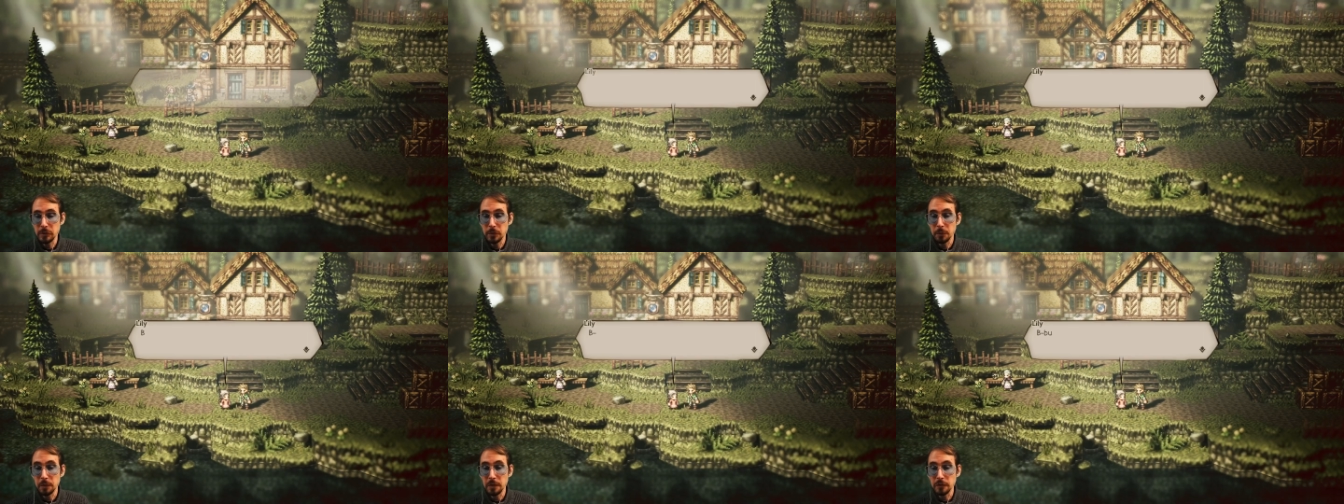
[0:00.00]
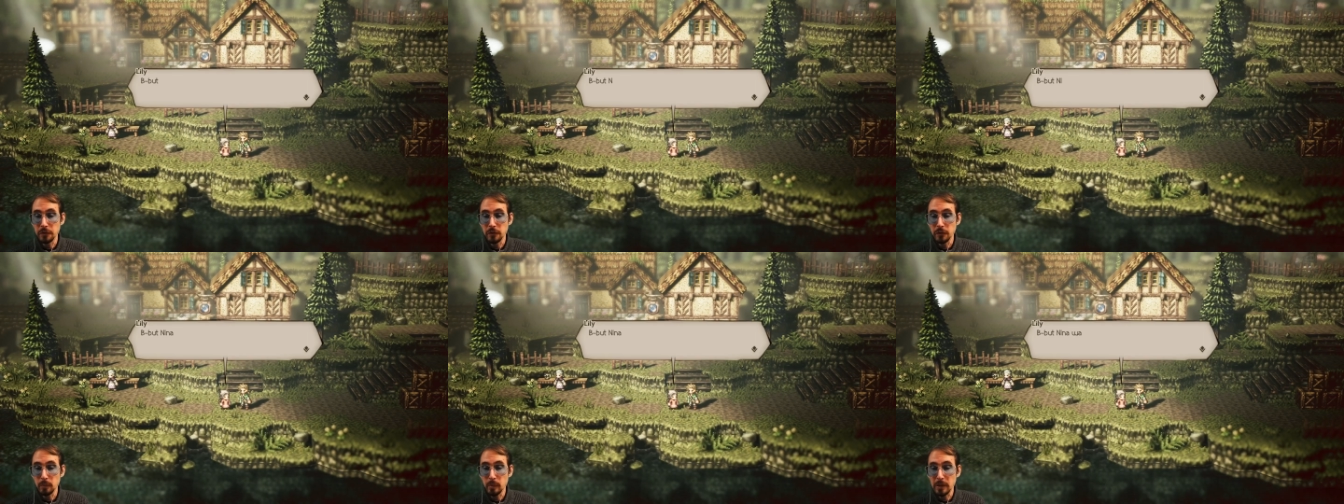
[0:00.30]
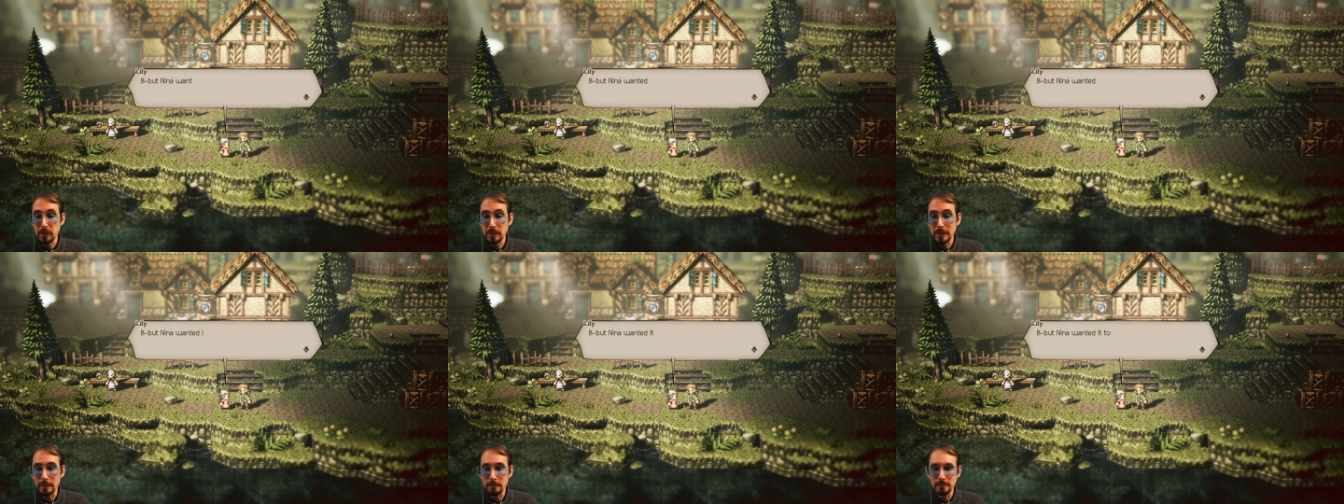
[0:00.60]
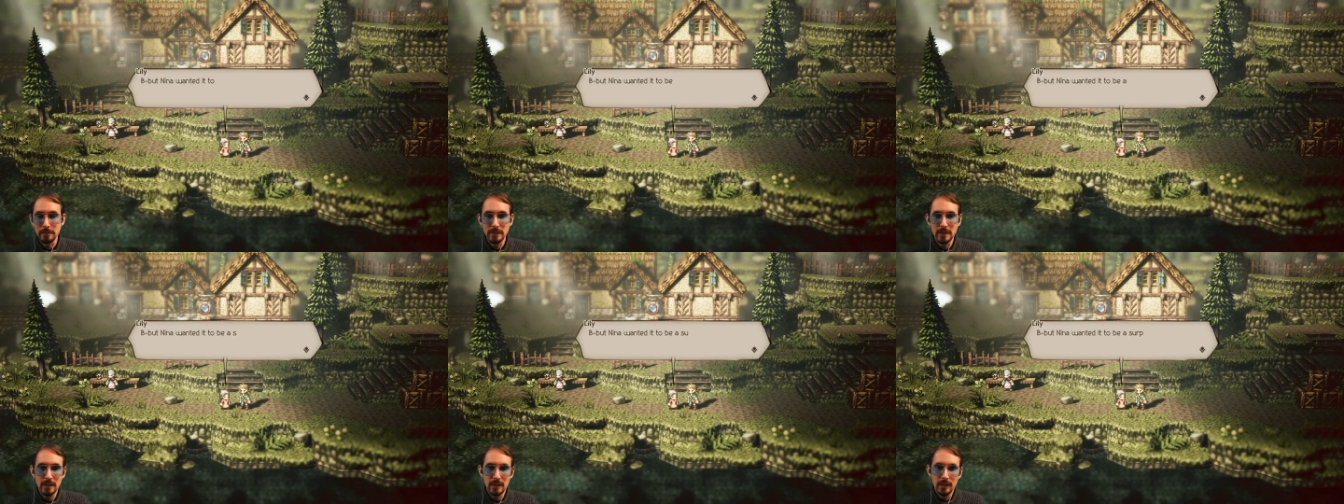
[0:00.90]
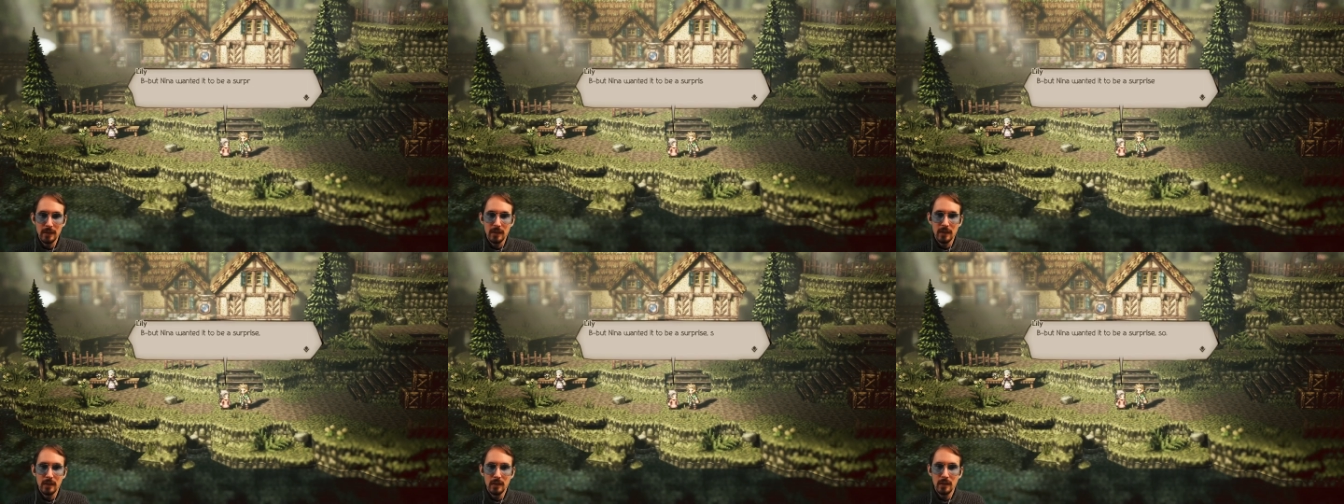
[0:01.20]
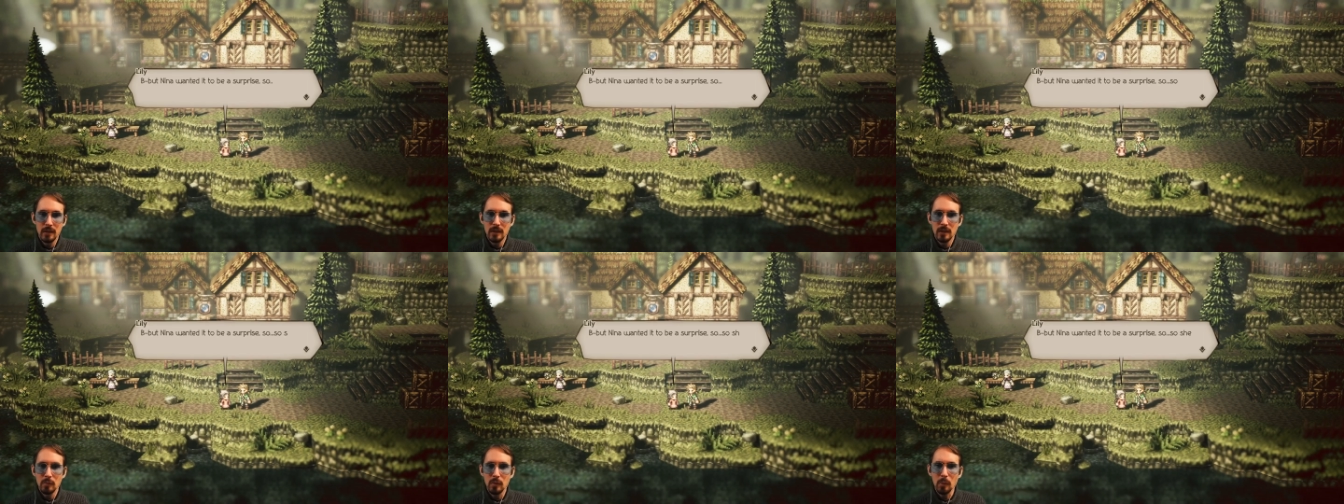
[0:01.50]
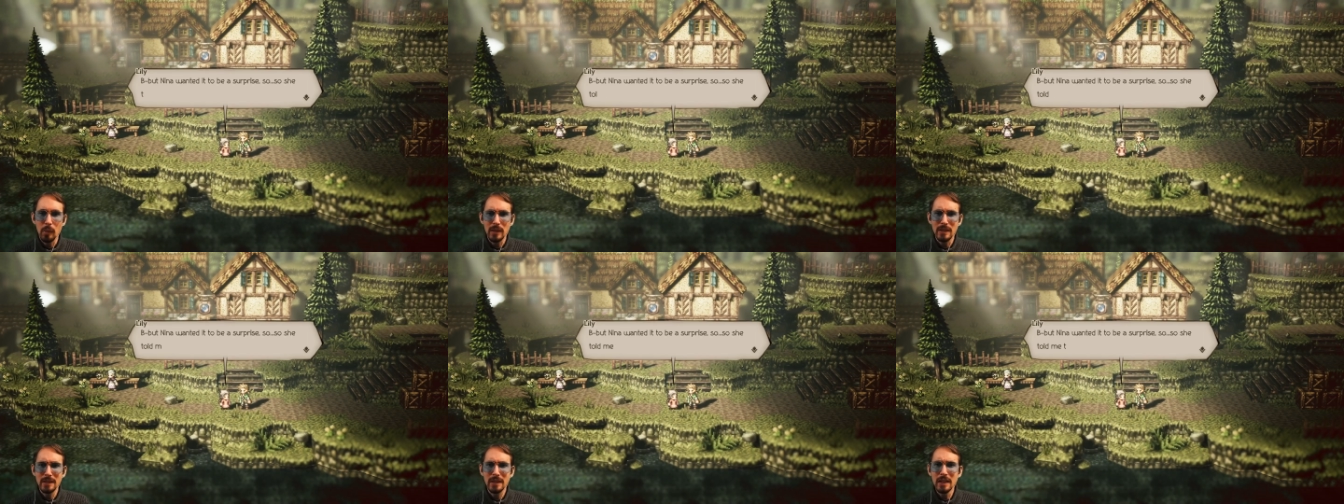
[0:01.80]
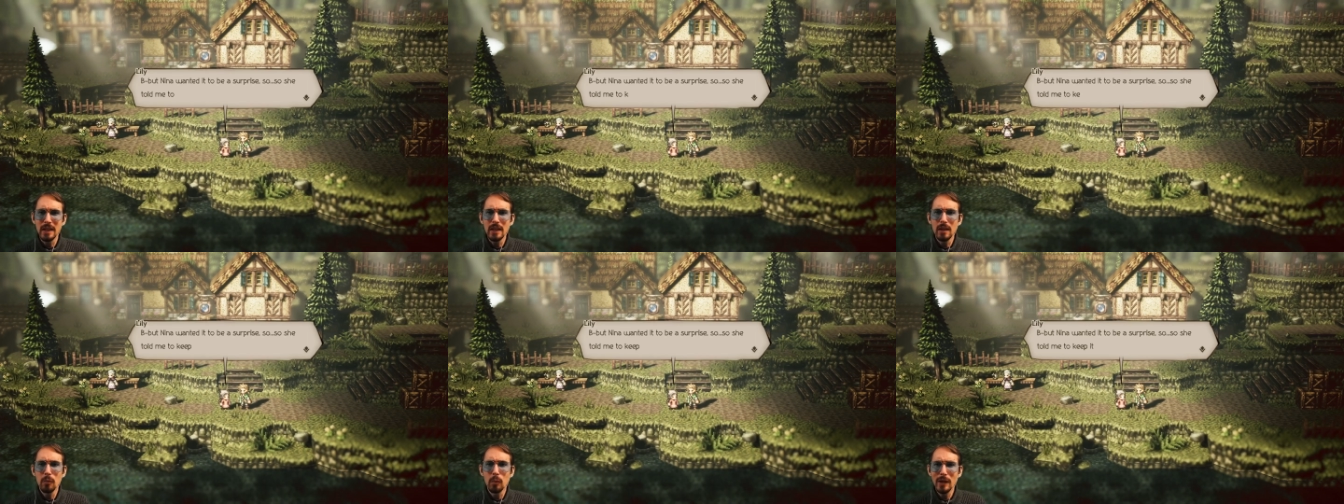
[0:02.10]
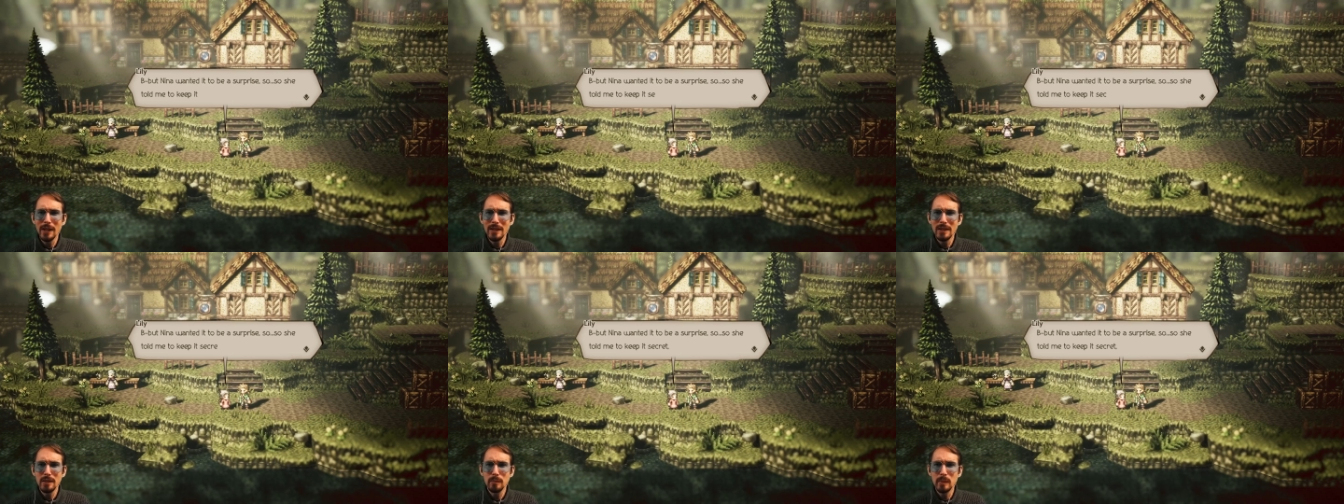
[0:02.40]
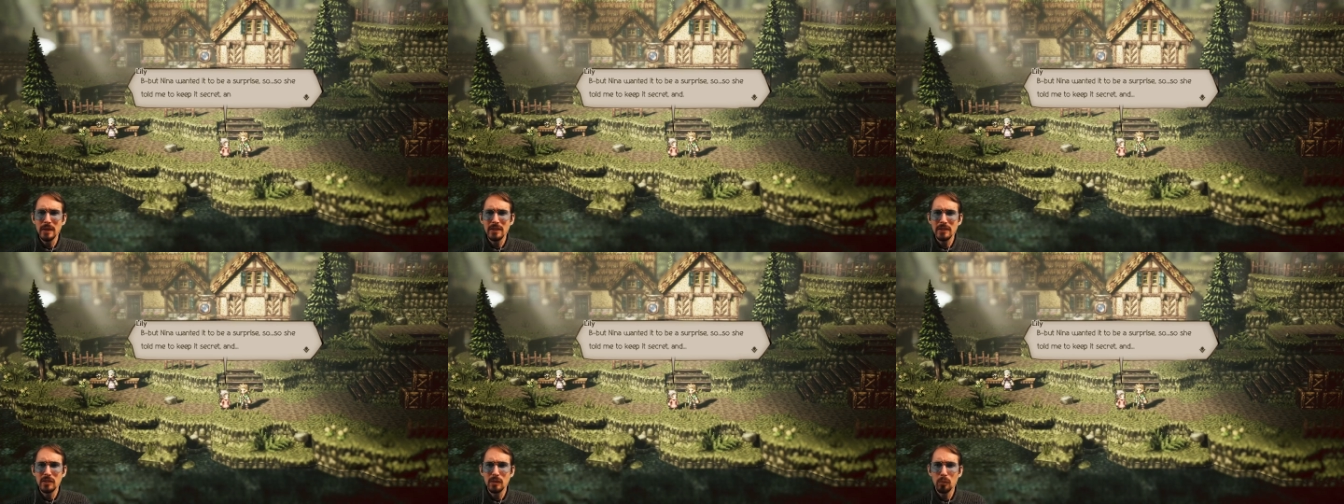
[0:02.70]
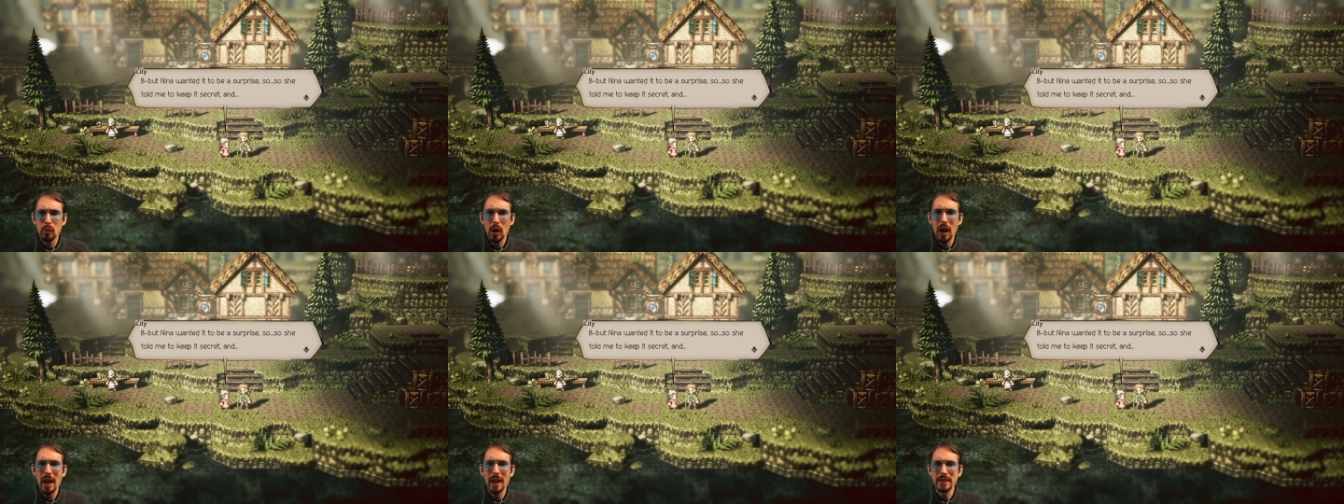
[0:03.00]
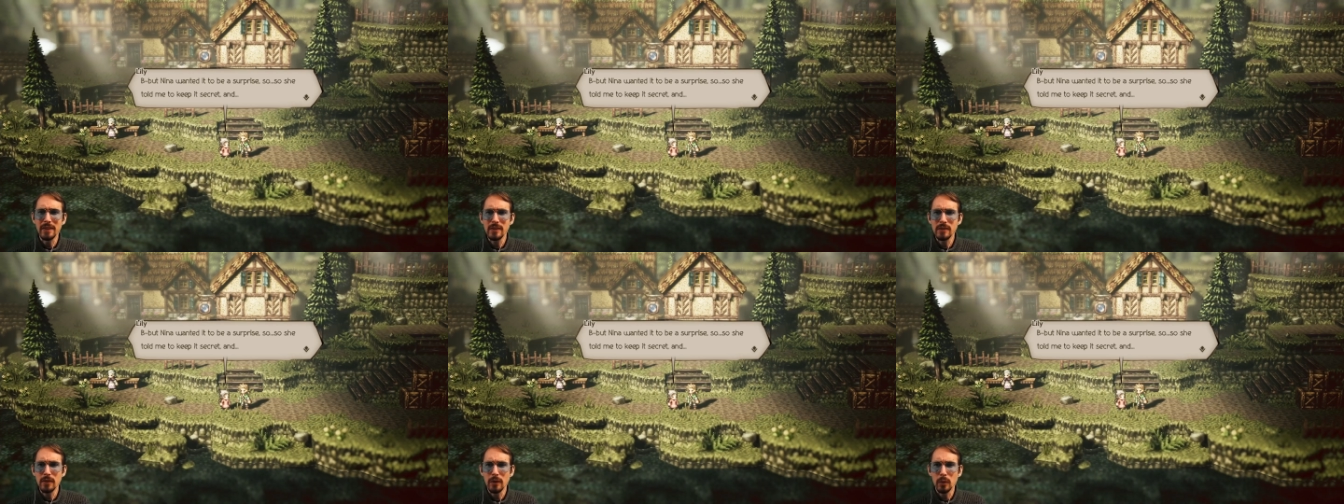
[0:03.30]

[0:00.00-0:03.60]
Good reasons, apparently. But Nina wanted it to be a surprise,